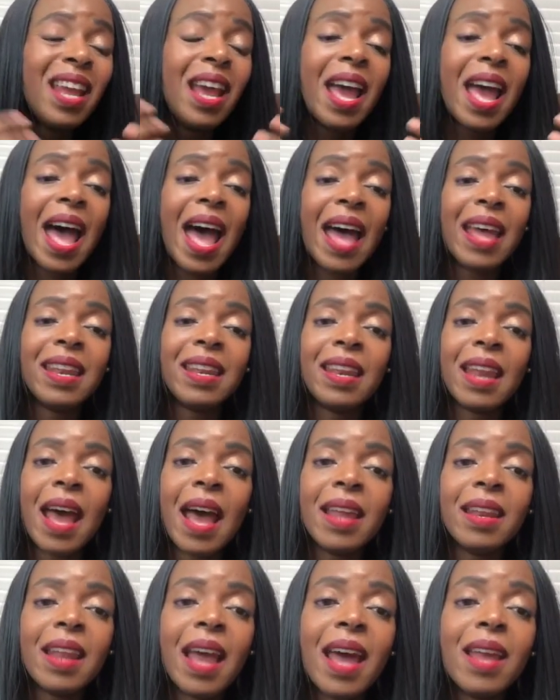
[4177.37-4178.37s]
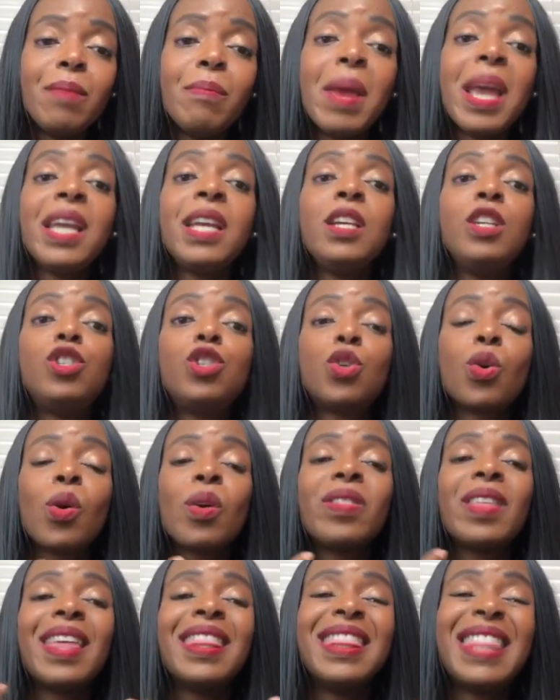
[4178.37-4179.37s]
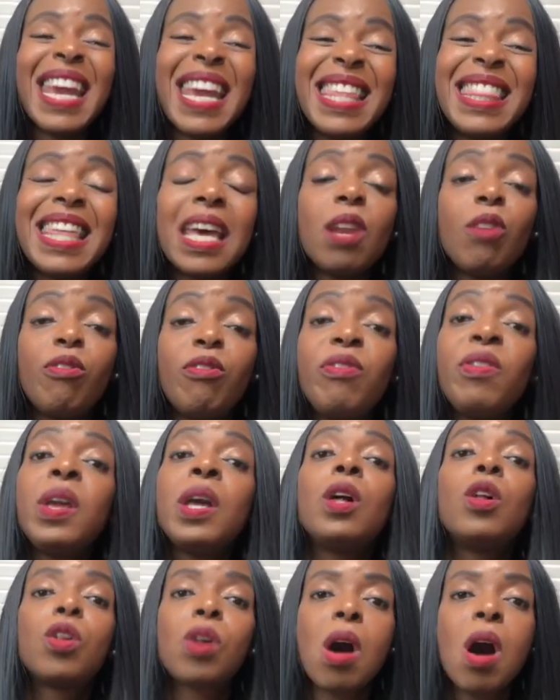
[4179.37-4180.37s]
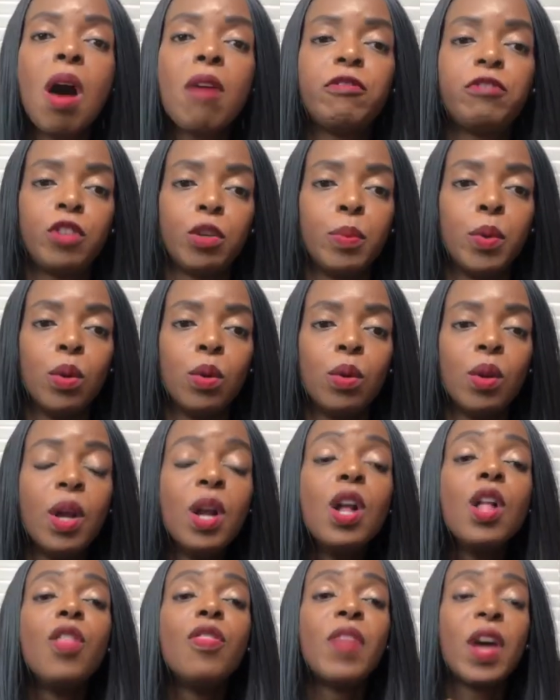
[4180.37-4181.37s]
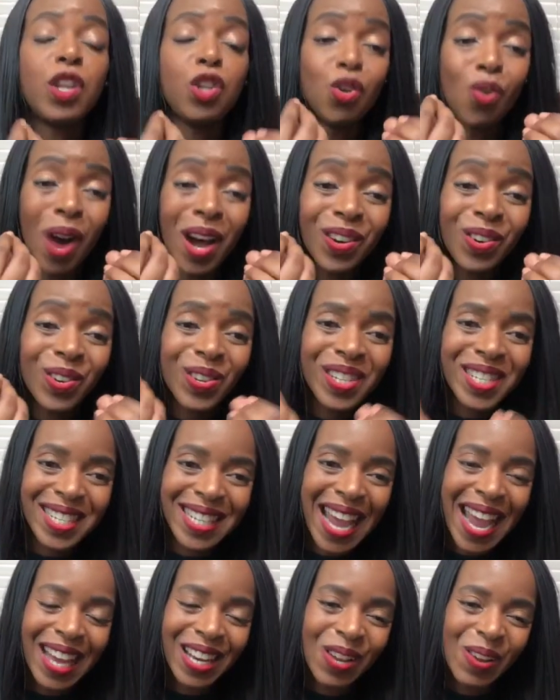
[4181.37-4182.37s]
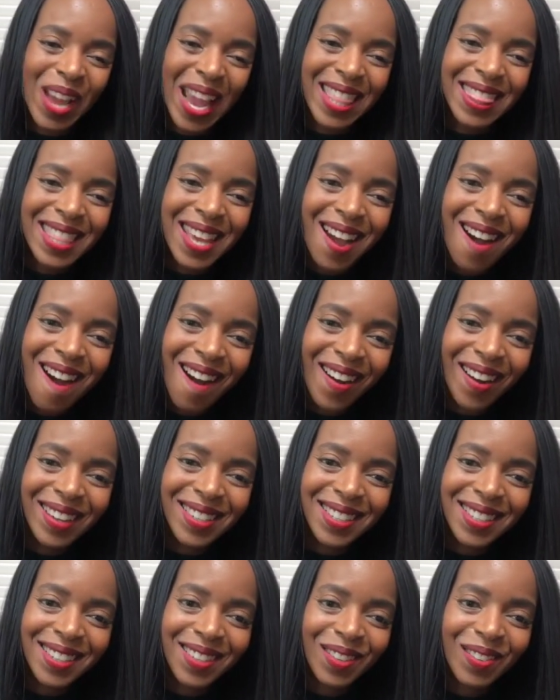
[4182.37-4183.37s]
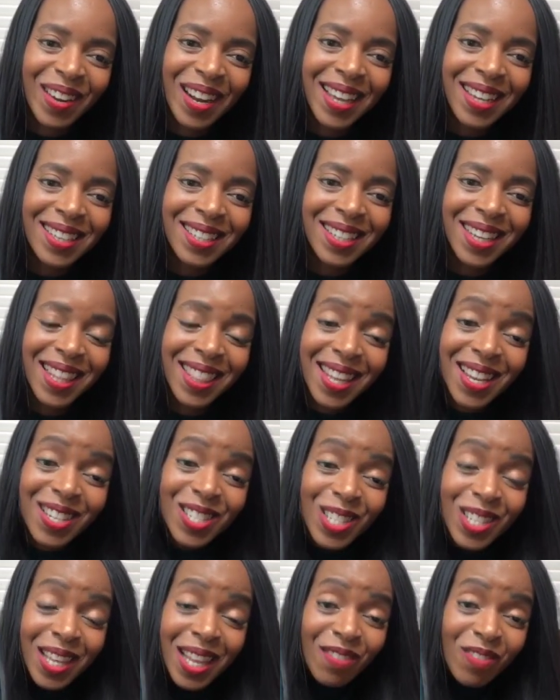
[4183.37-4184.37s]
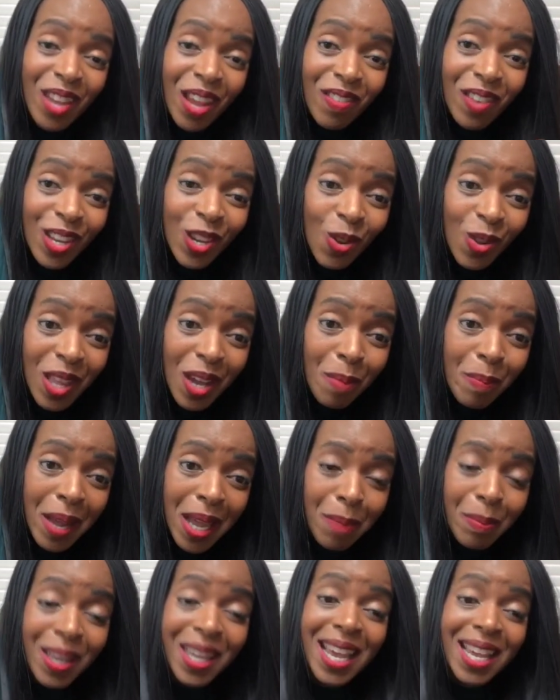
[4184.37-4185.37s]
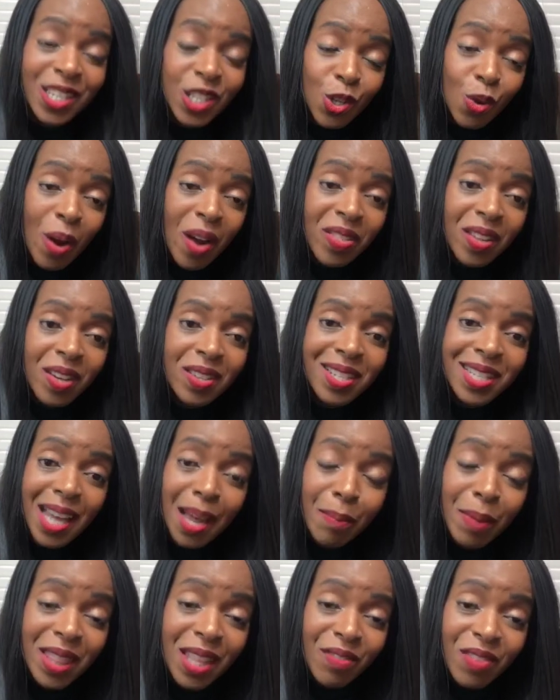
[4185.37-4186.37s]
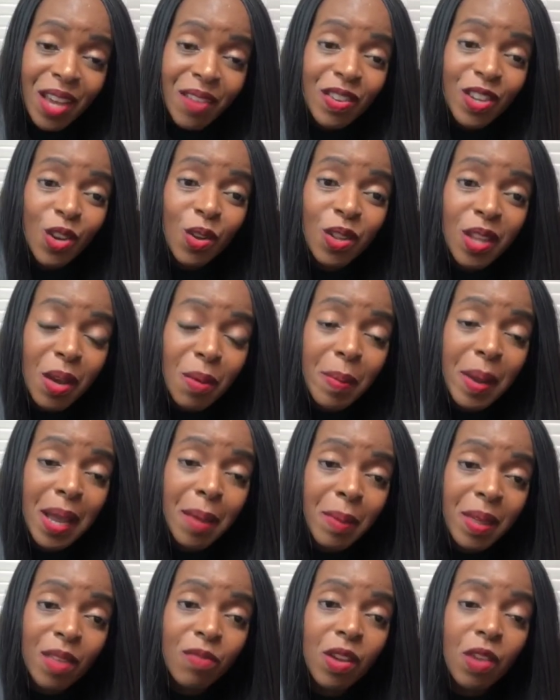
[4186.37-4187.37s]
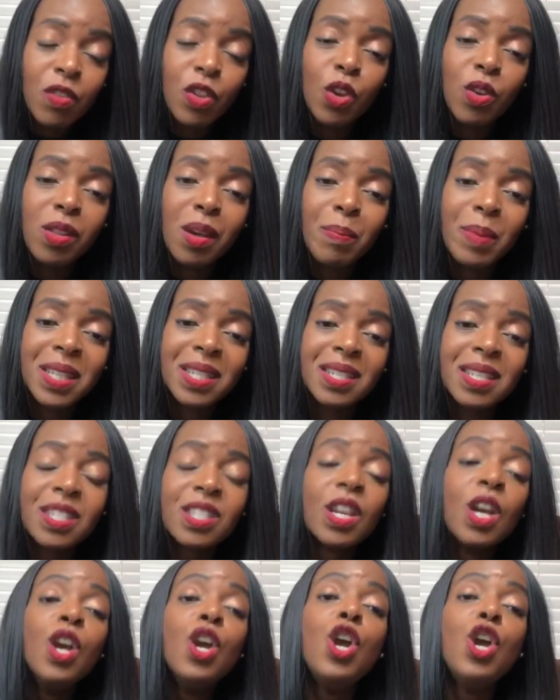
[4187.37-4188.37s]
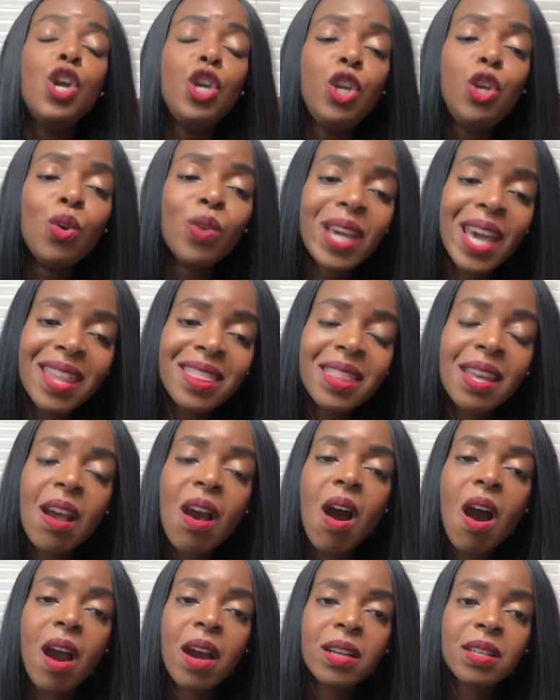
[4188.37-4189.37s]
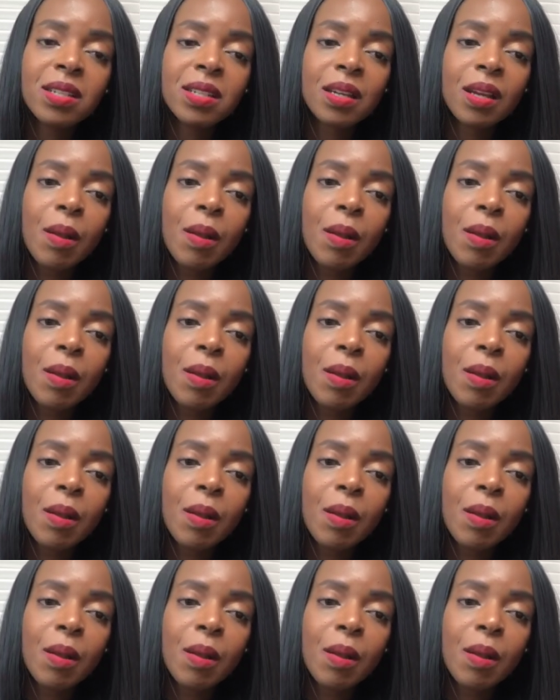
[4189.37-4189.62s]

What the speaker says: and making sure that they then feel comfortable, that you understand, you get their heart, right? They've given you their baby. Yes, you are their son, but they've given you their baby. They've given you their business. You get their heart,